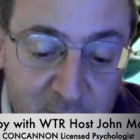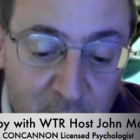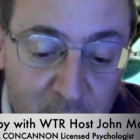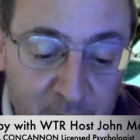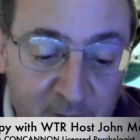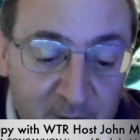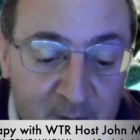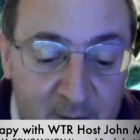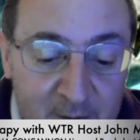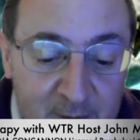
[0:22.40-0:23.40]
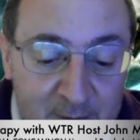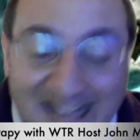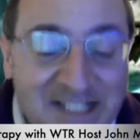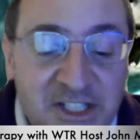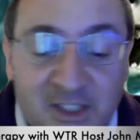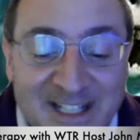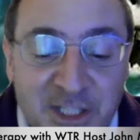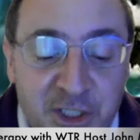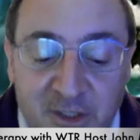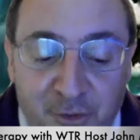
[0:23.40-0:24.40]
is called
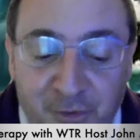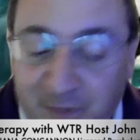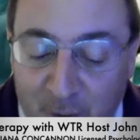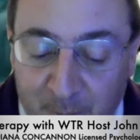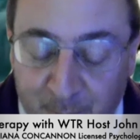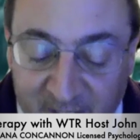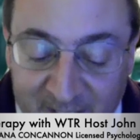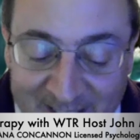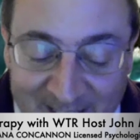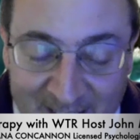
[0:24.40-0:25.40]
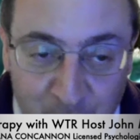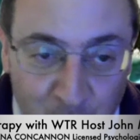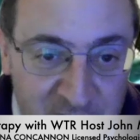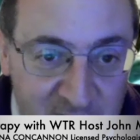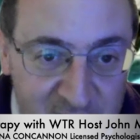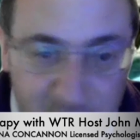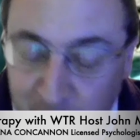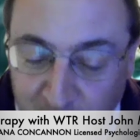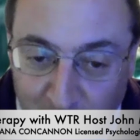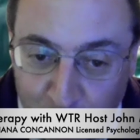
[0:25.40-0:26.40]
Isolation Therapy, and Westchester
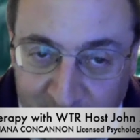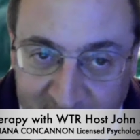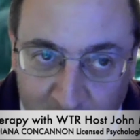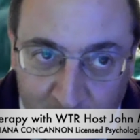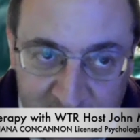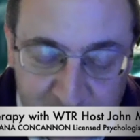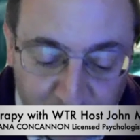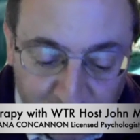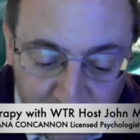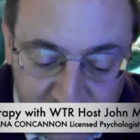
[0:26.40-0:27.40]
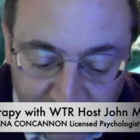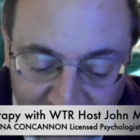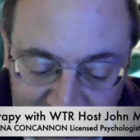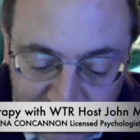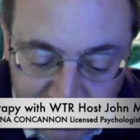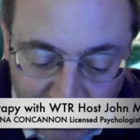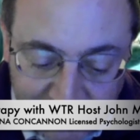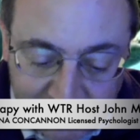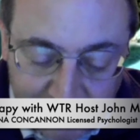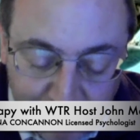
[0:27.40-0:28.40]
Talk Radio is produced by
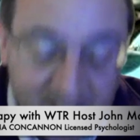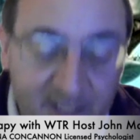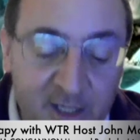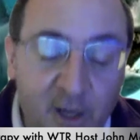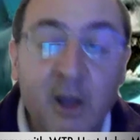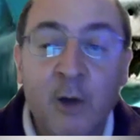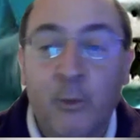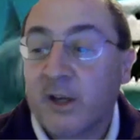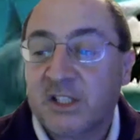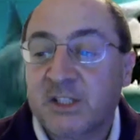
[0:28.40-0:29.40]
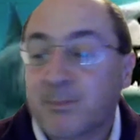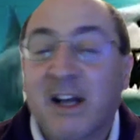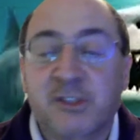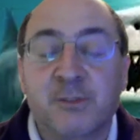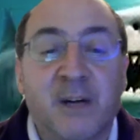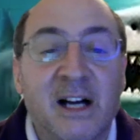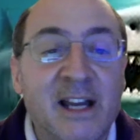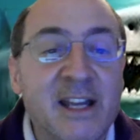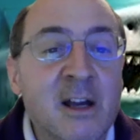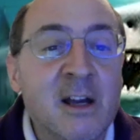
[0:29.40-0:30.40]
Shark Media. We are sponsored
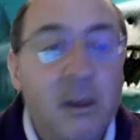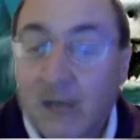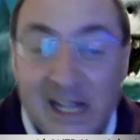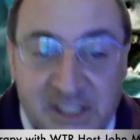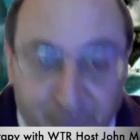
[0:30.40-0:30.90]
by Lots